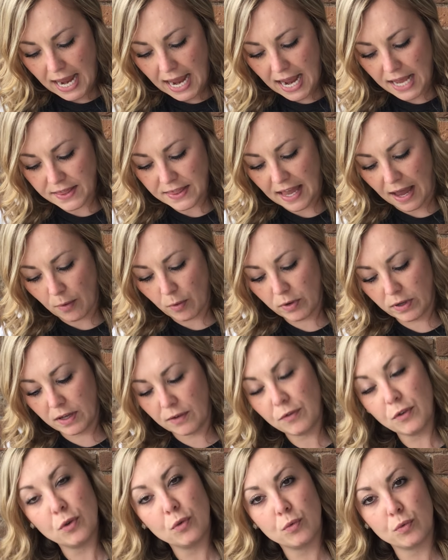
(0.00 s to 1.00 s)
and that will
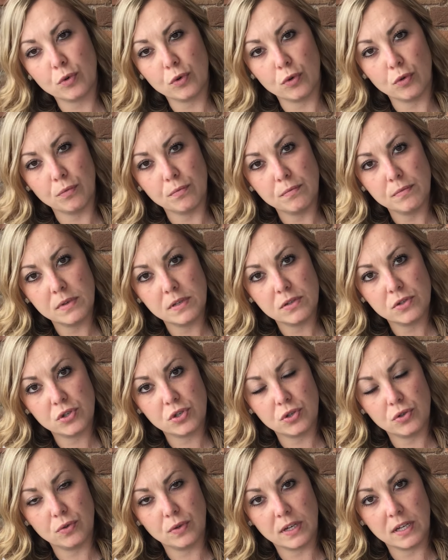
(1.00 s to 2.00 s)
give you room
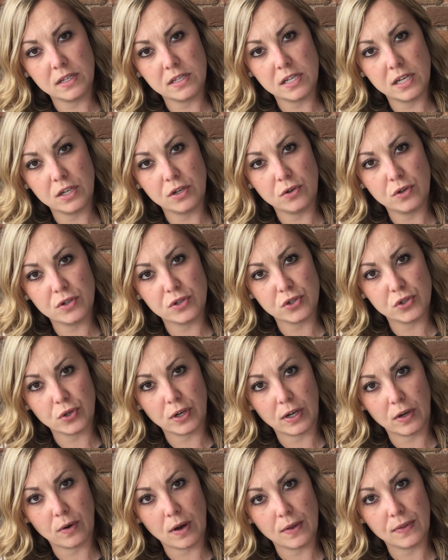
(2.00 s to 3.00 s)
to continue to
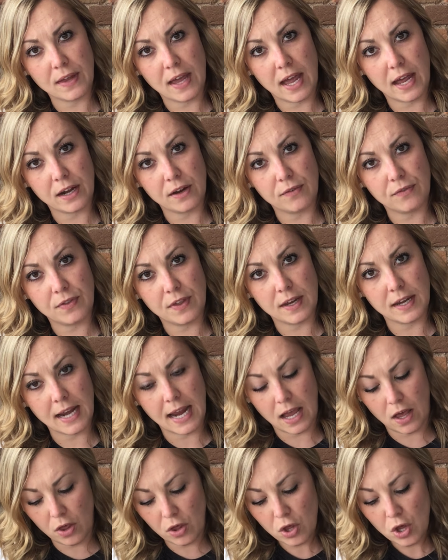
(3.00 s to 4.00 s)
string around the head of the
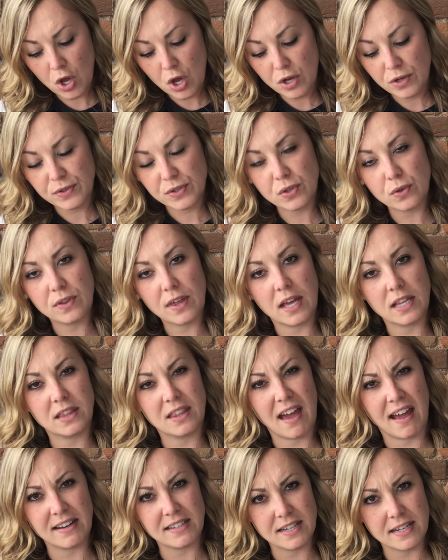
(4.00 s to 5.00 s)
nail so that
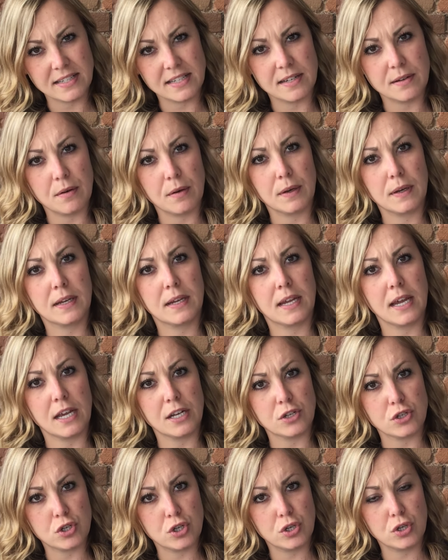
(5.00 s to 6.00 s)
that doesn't
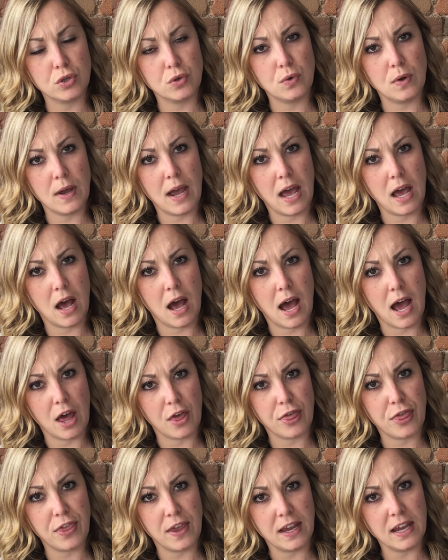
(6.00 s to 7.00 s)
get too
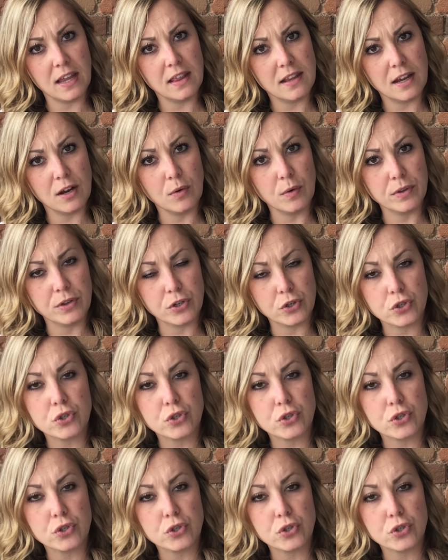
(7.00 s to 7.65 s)
thick in there with your